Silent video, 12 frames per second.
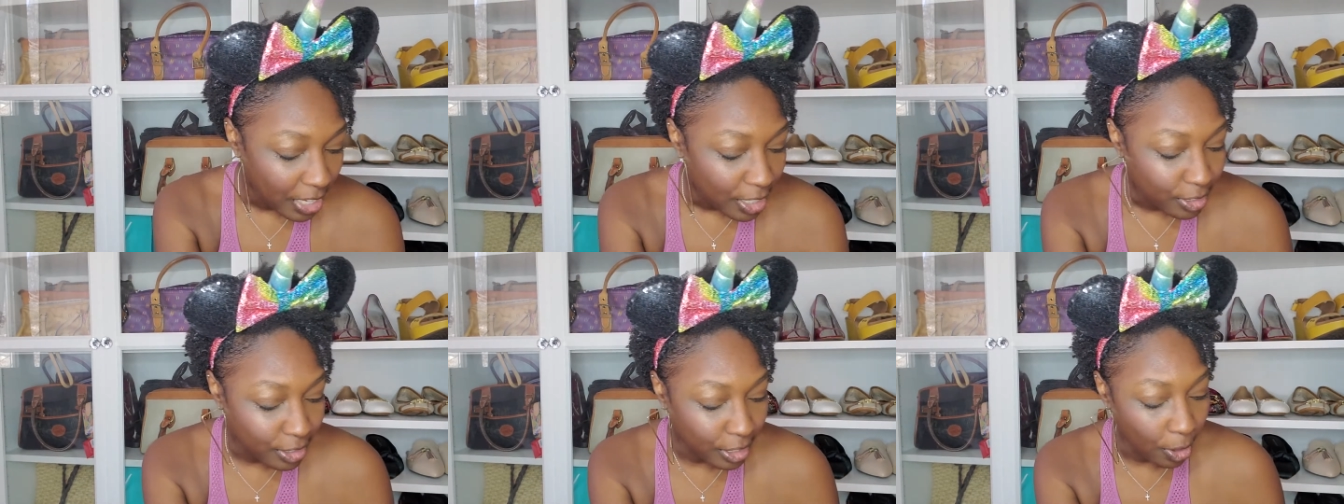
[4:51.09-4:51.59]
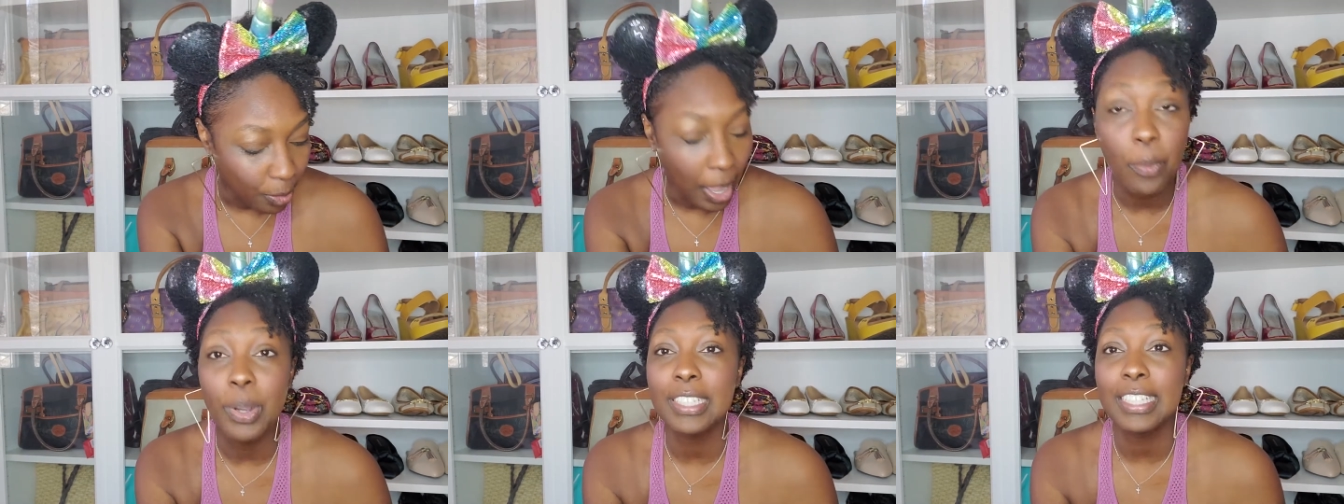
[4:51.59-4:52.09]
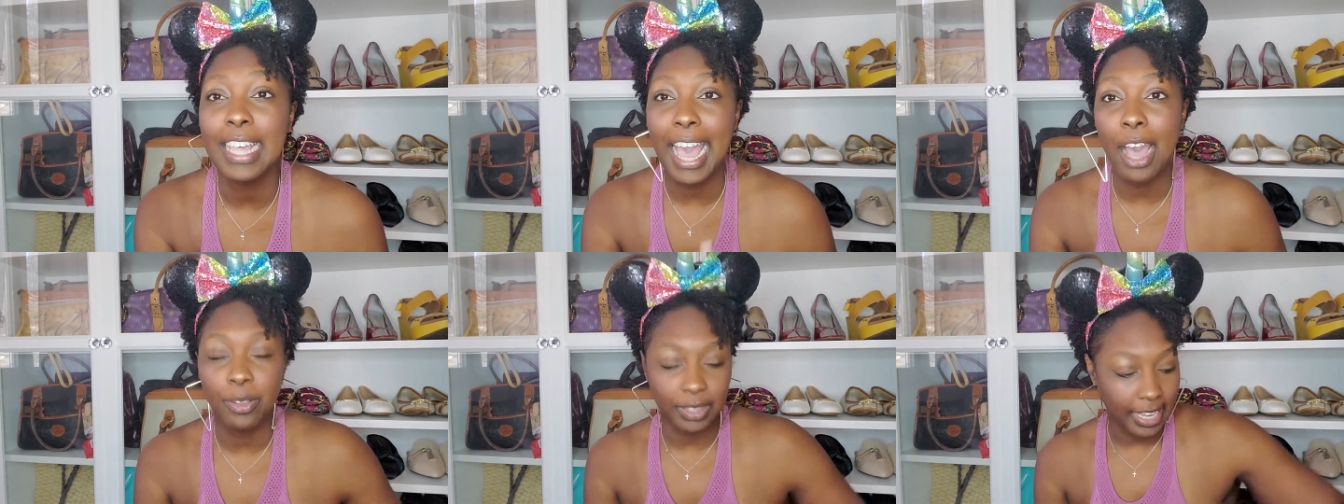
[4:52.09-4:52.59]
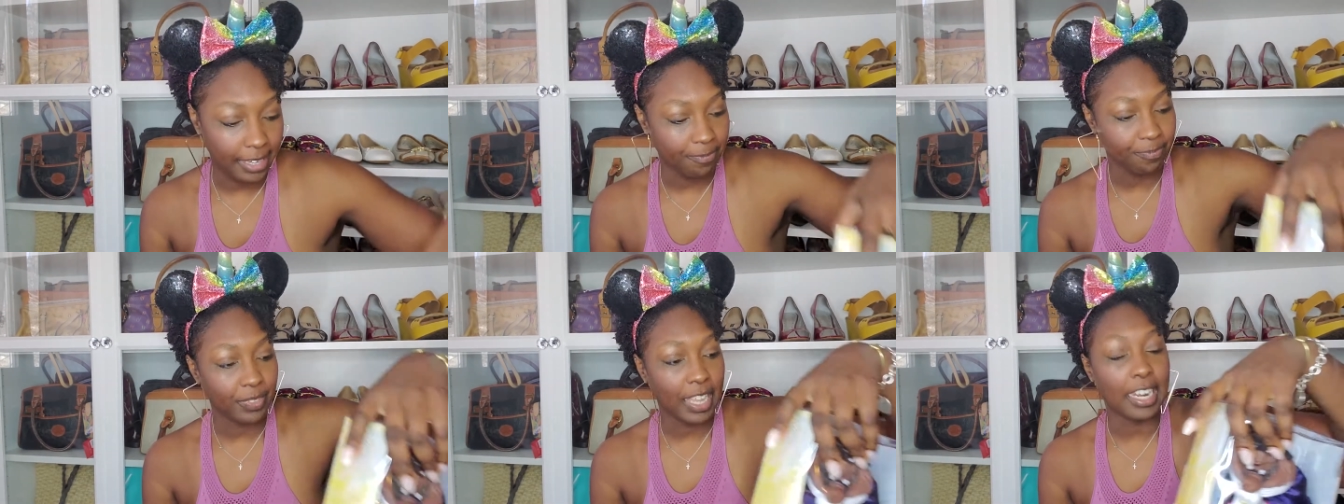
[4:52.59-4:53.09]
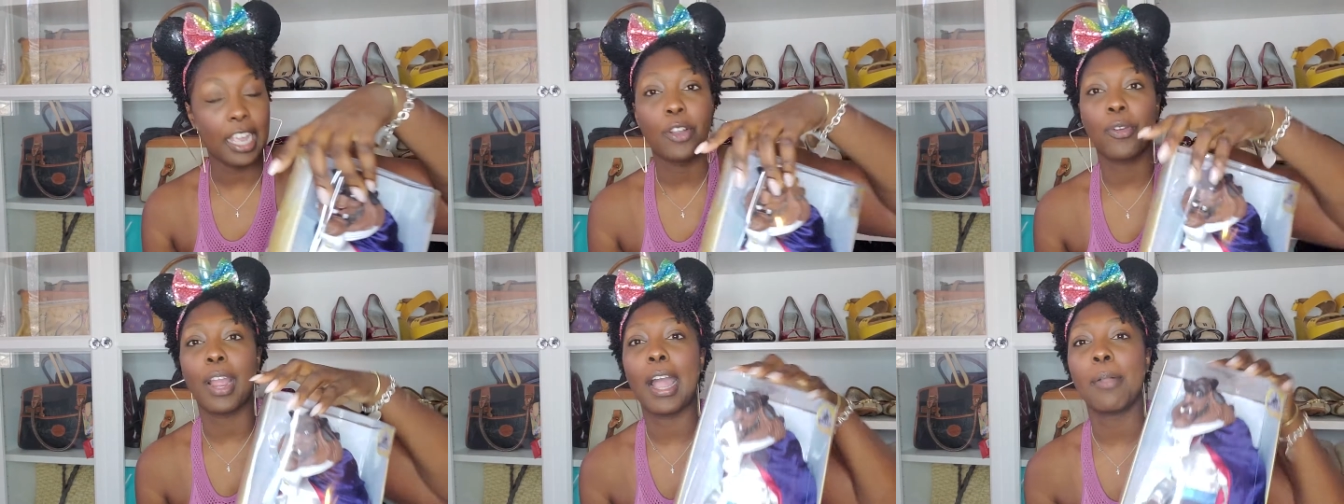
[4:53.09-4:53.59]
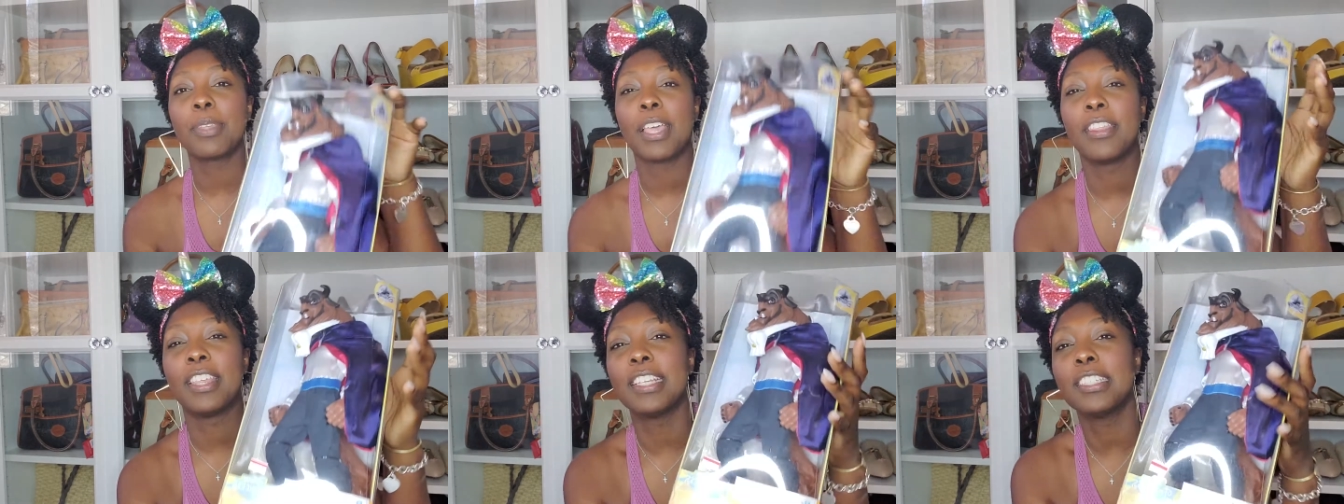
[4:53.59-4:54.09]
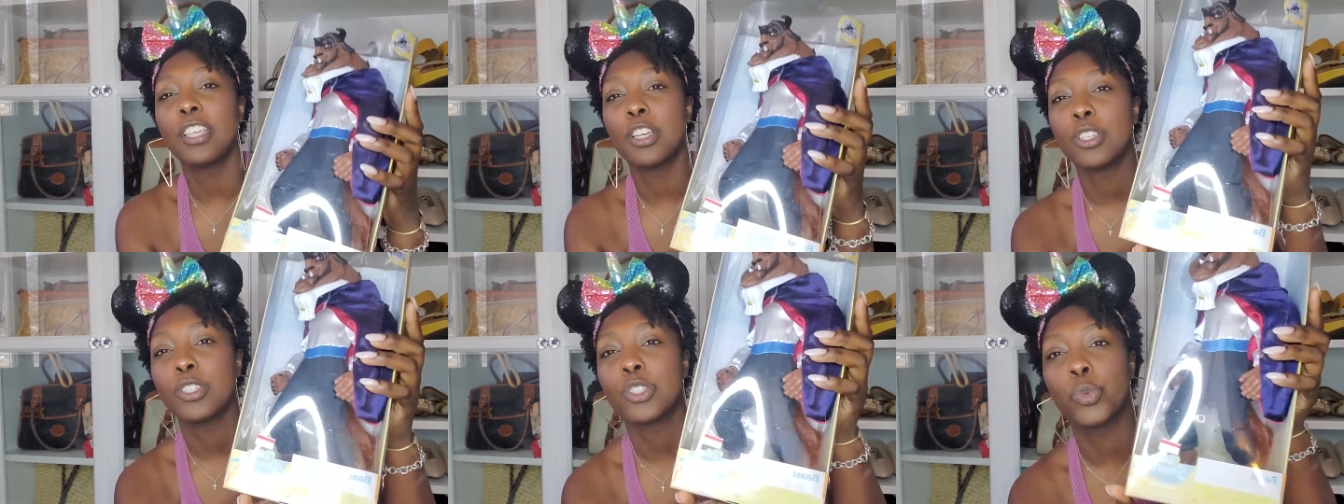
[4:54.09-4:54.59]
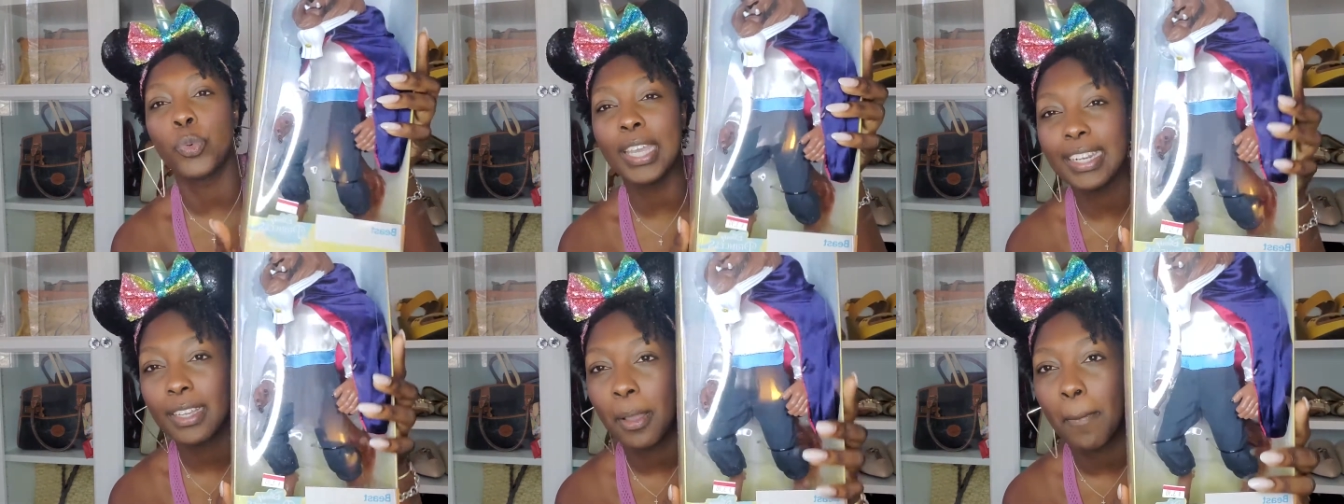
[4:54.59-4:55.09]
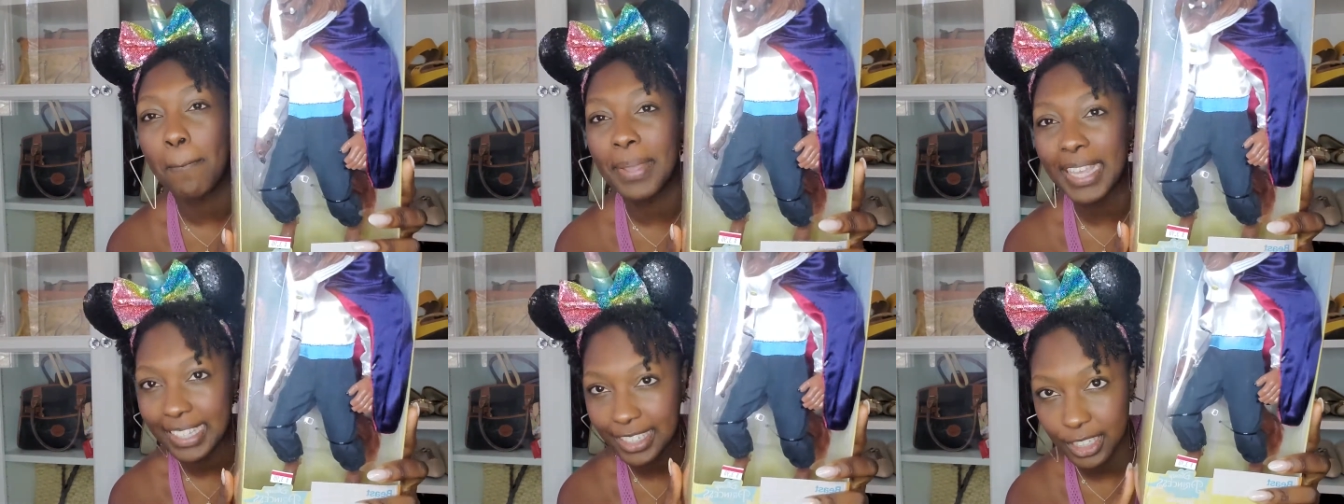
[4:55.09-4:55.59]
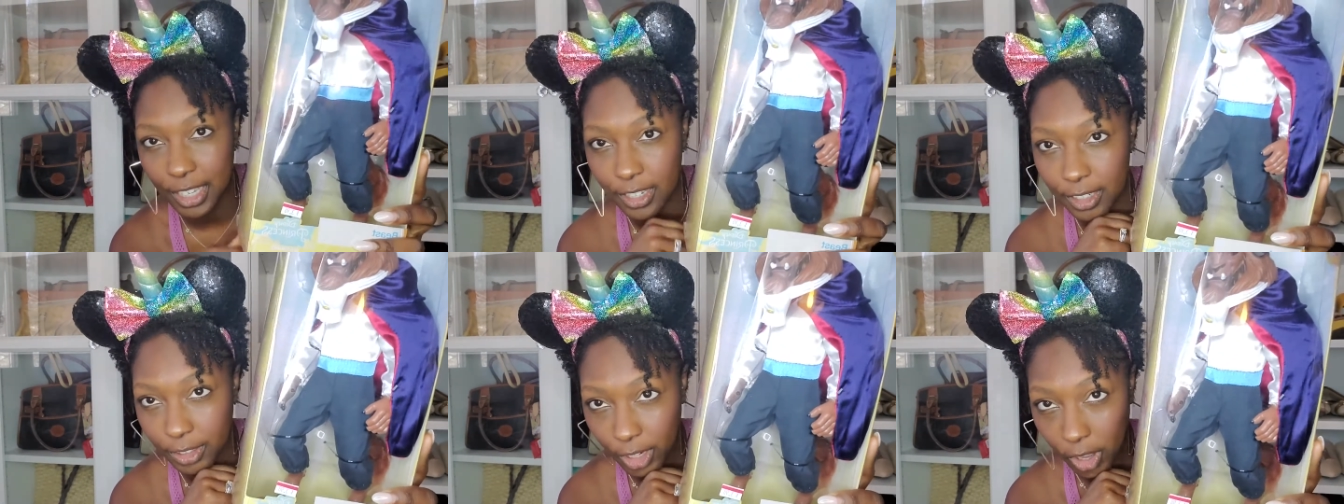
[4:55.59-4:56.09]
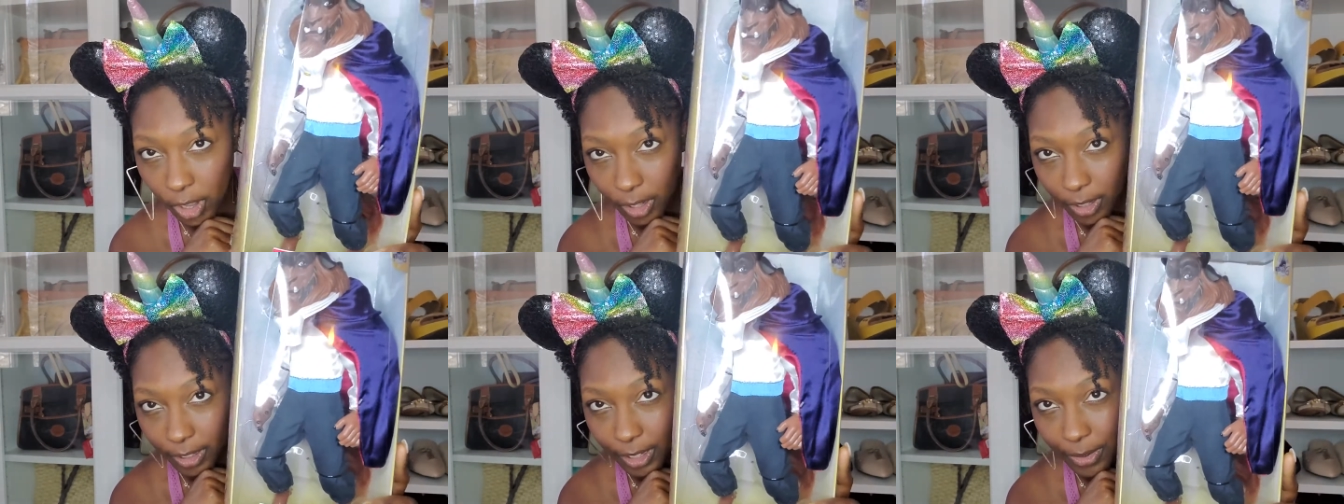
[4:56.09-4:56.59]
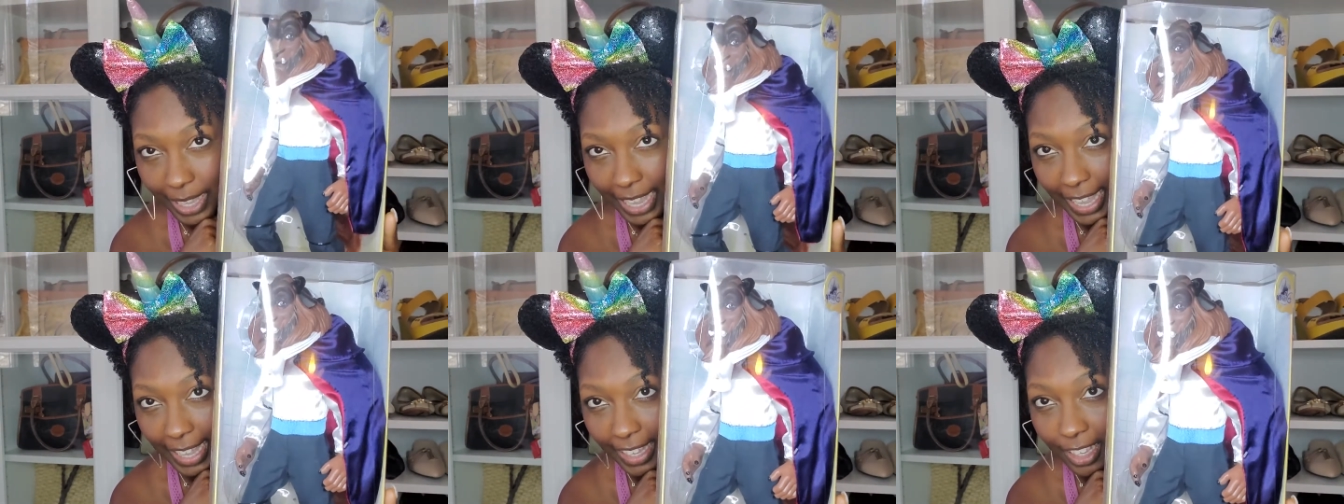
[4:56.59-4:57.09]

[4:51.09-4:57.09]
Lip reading: So I went to the outlet and I grabbed this Sweet Beast doll, okay?